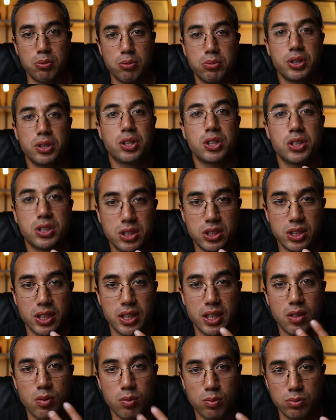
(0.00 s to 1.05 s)
regurgitate
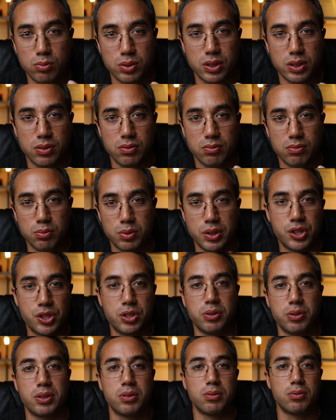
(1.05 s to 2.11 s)
it, re-
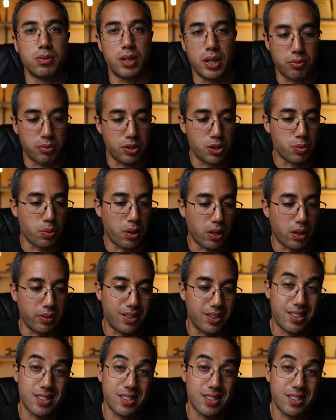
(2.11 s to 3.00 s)
chew it, and reswallow it.